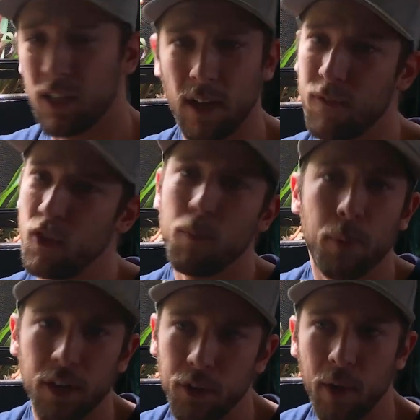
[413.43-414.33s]
if you've
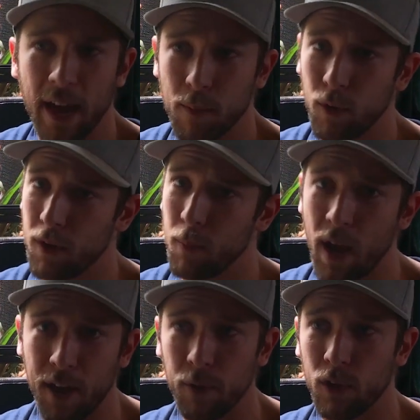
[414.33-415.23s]
put a new animal in a
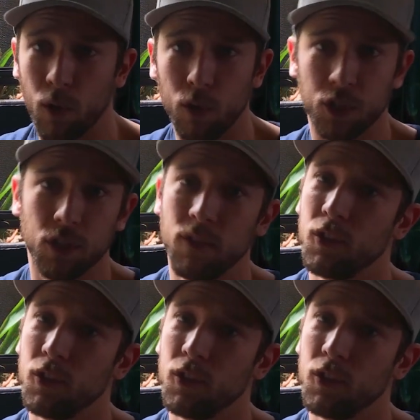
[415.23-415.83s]
brand new enclosure,